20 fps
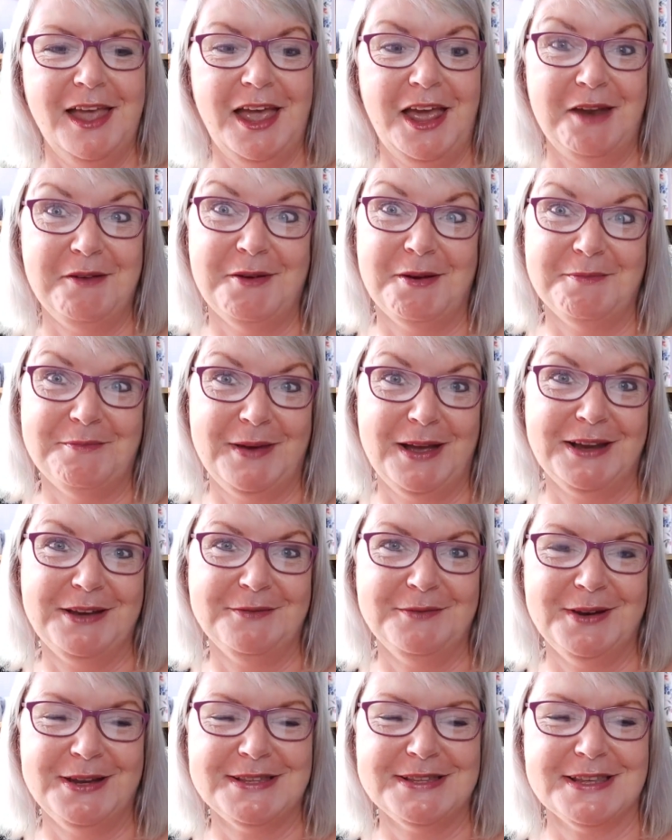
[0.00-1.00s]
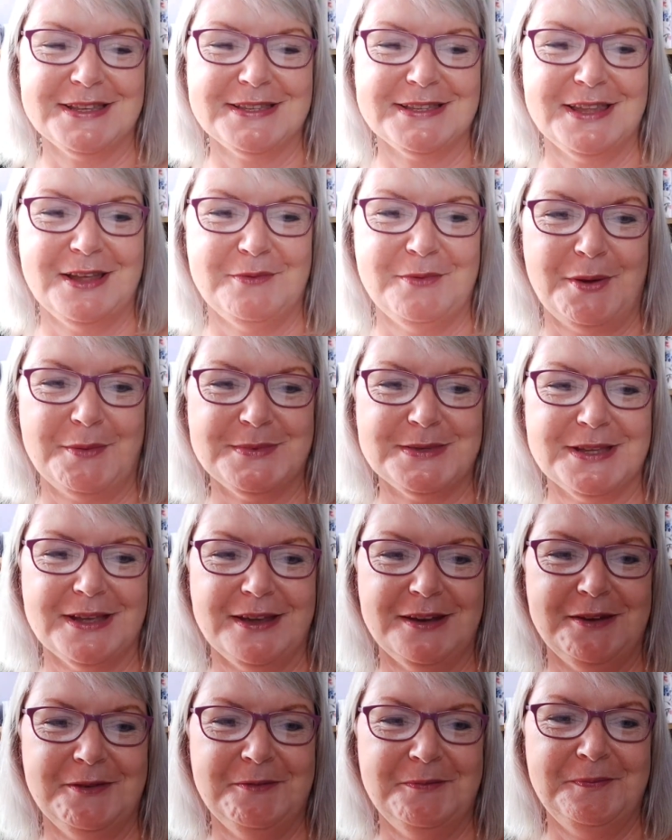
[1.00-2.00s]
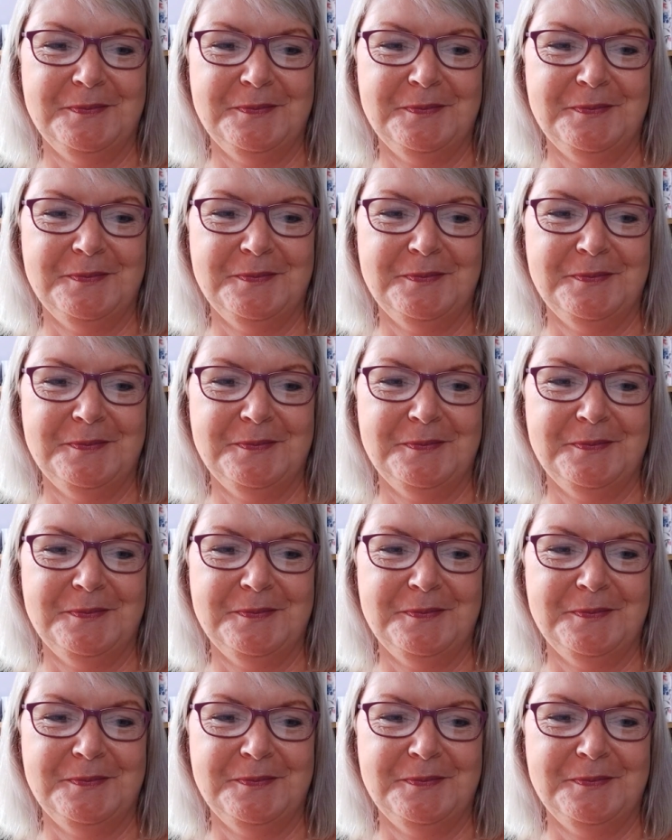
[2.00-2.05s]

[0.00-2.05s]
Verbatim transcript: Anyway, back to what it says on their website.